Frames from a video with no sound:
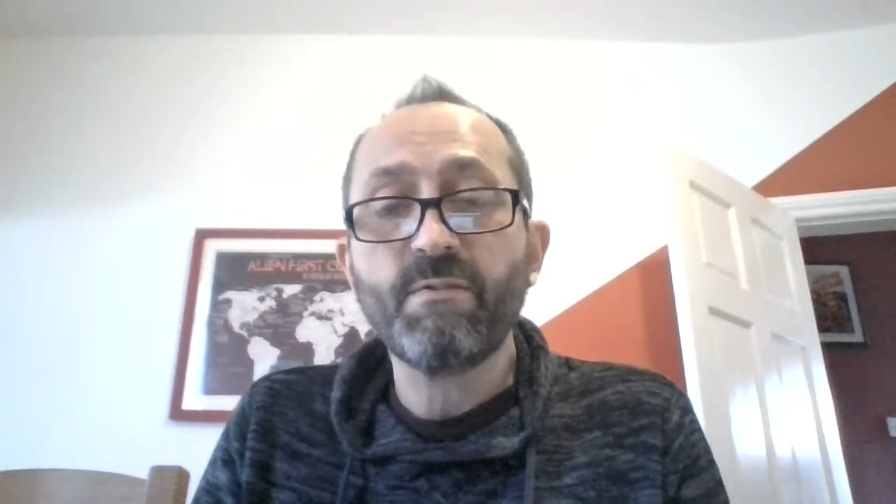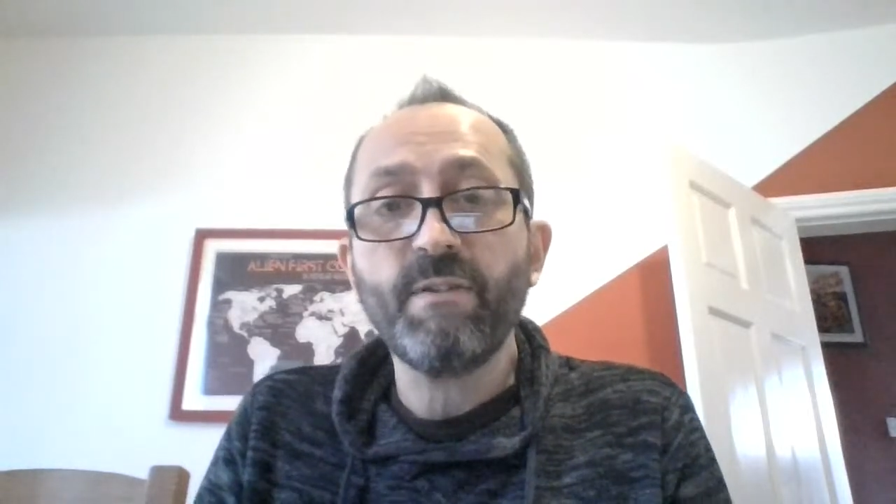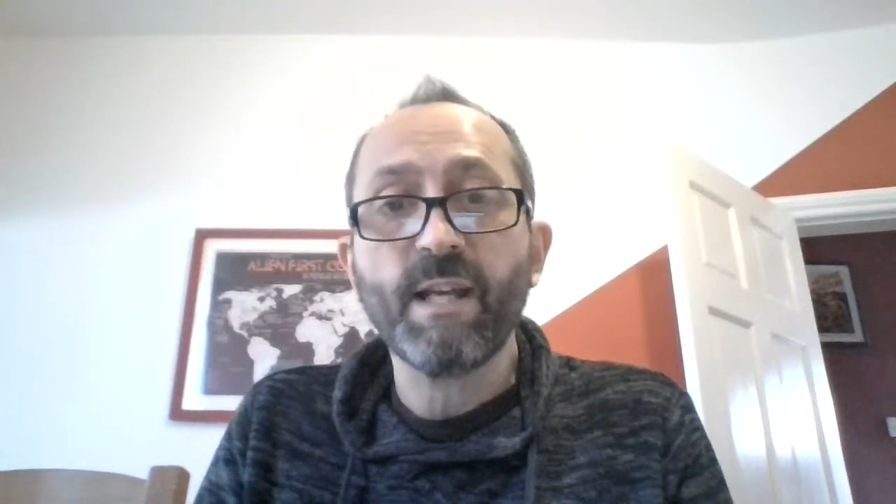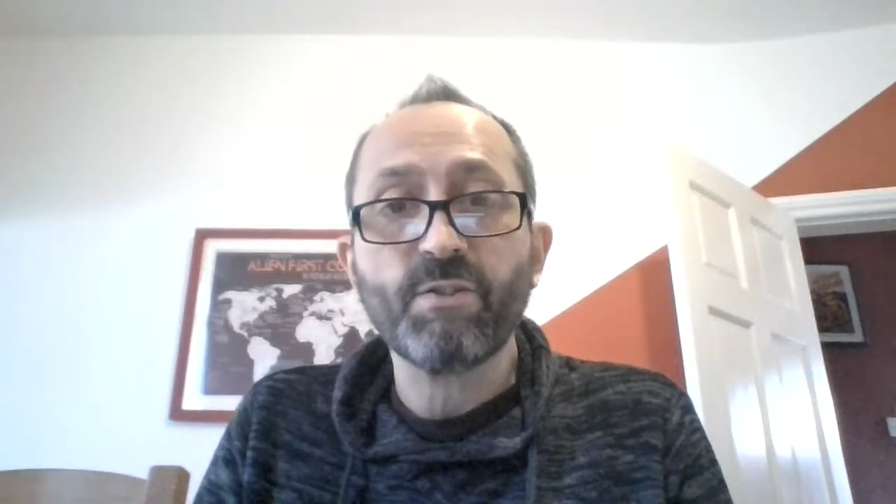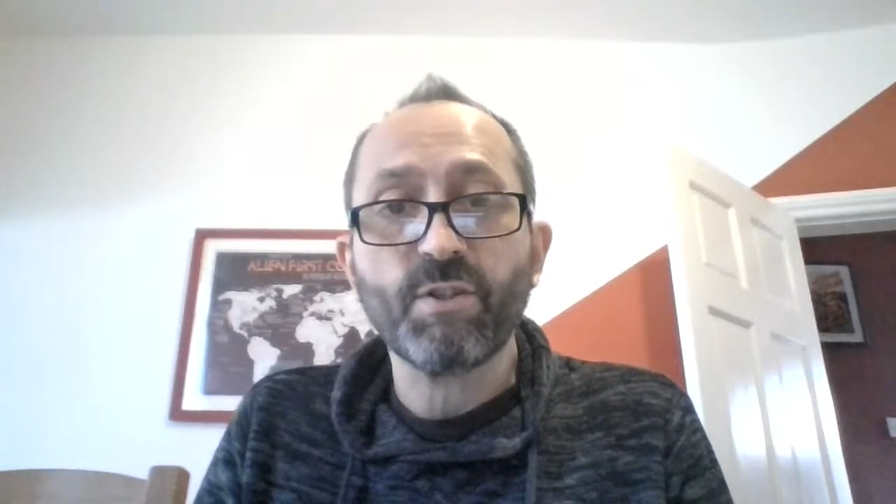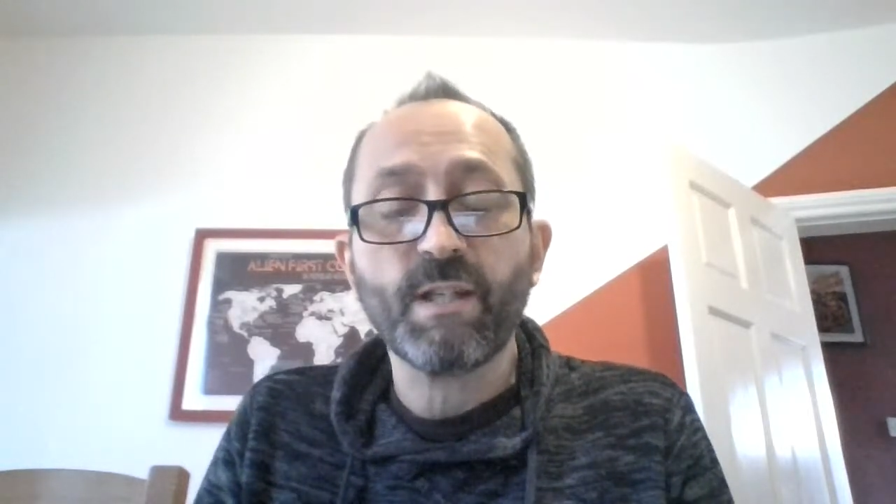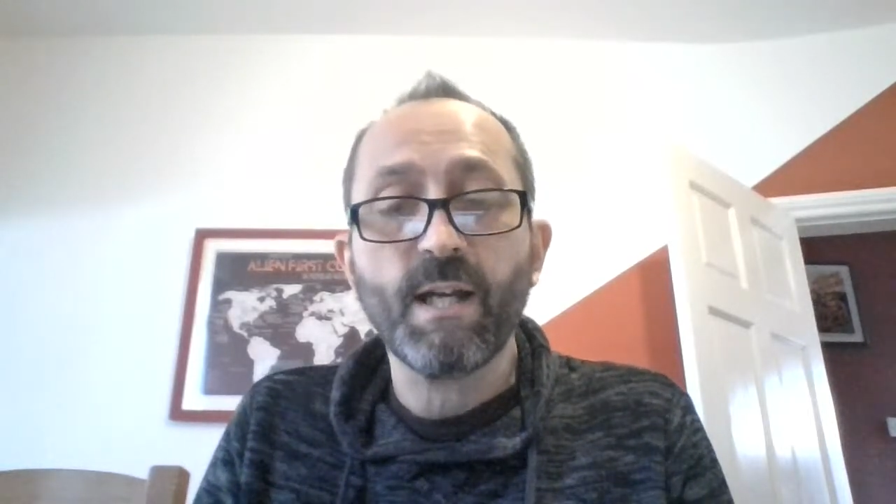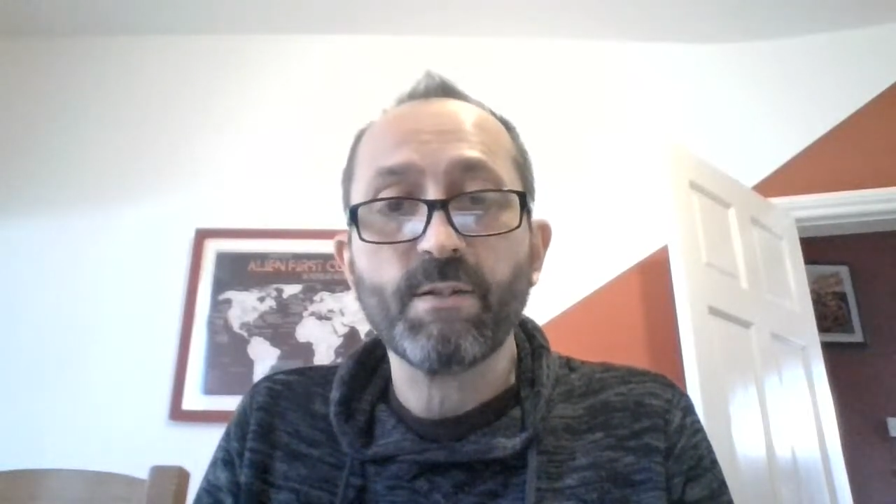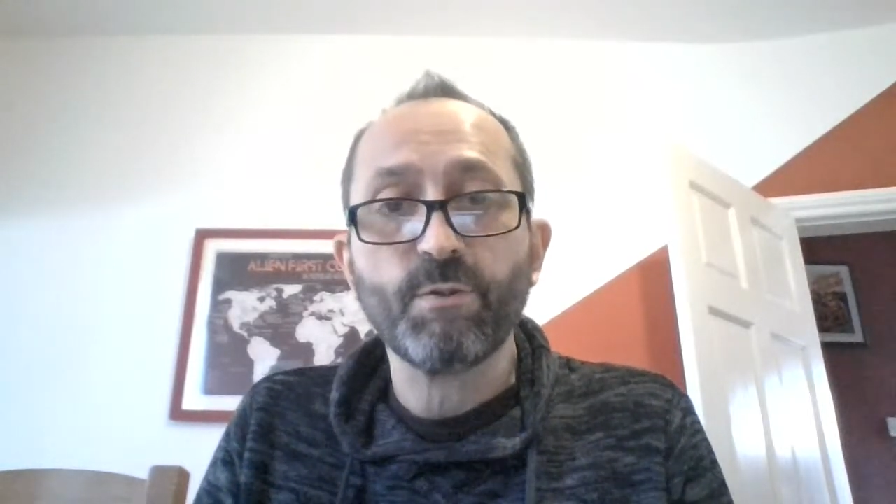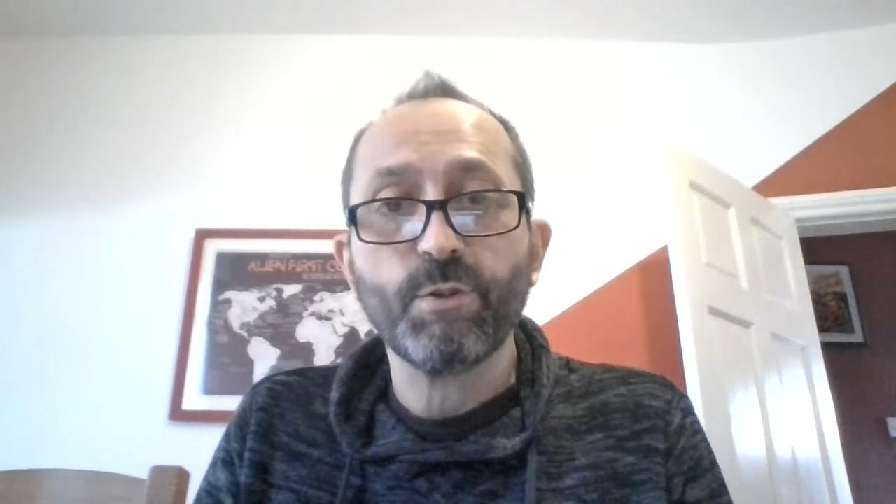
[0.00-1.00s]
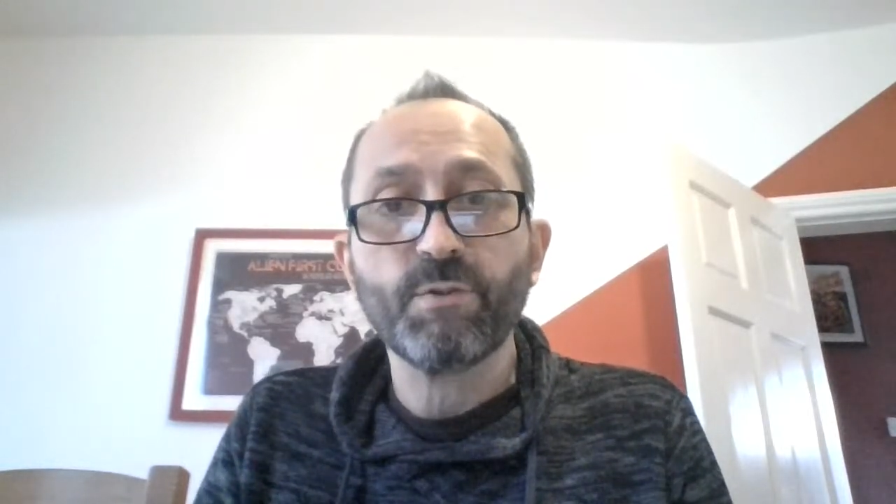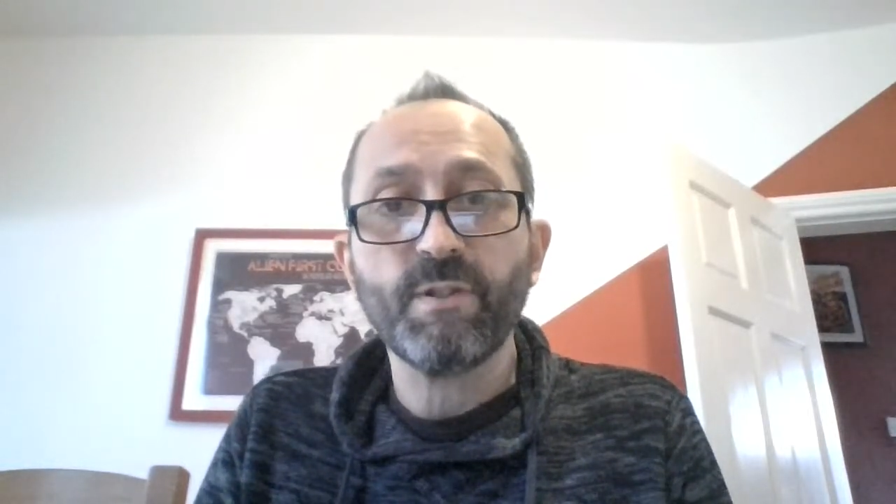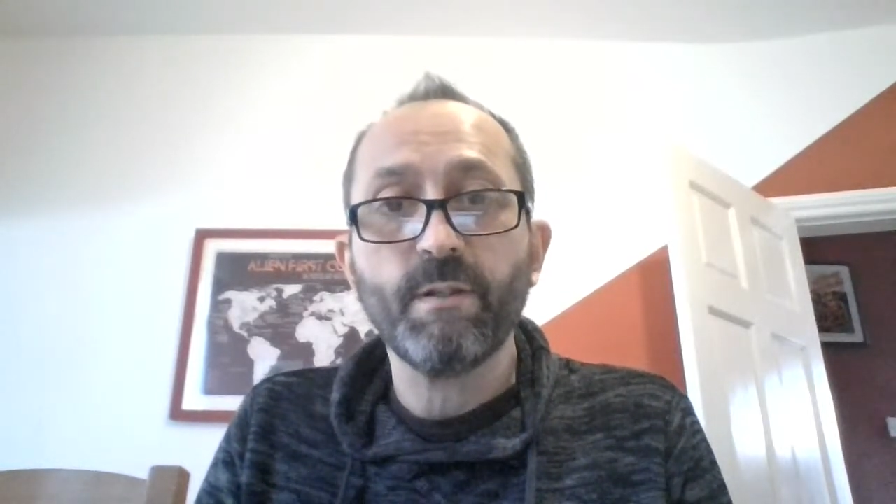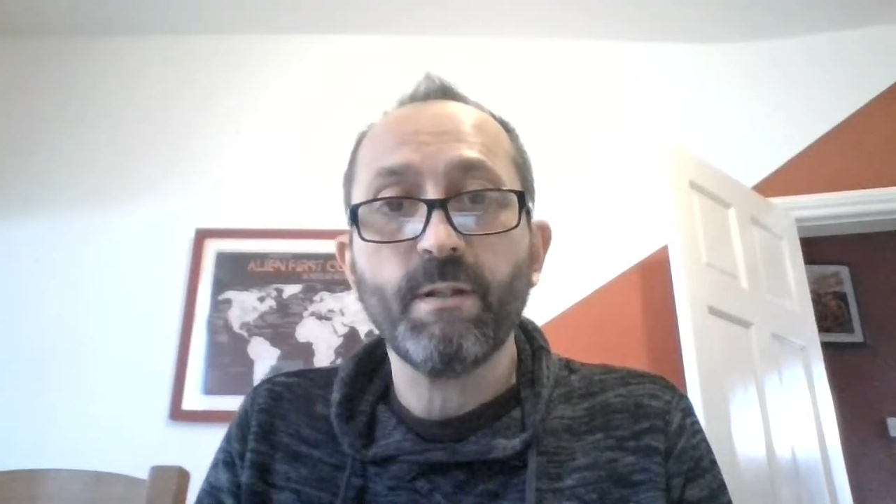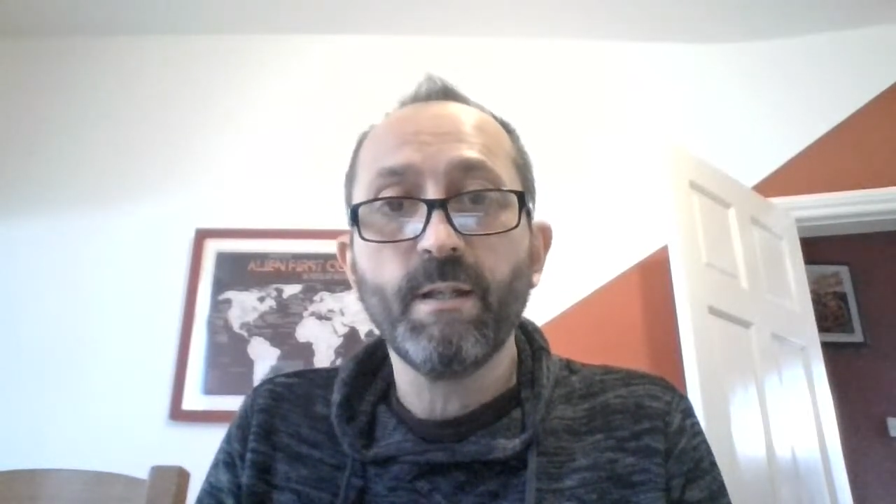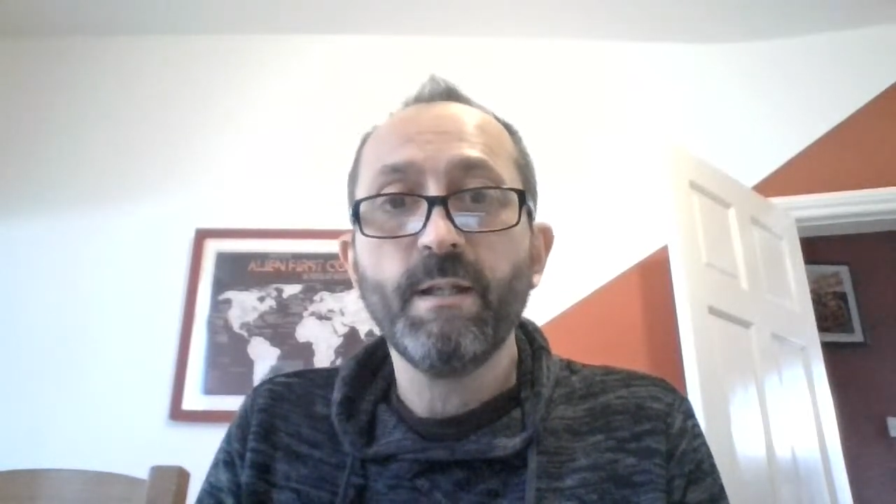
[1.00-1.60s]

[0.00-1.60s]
3 extra cards on your turn,